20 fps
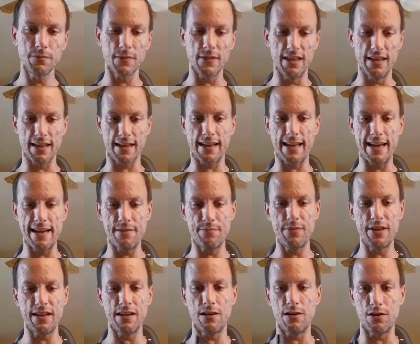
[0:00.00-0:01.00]
It can
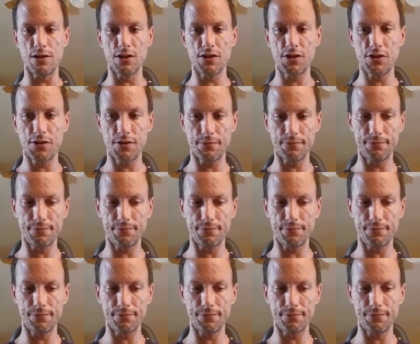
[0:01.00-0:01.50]
be harsh.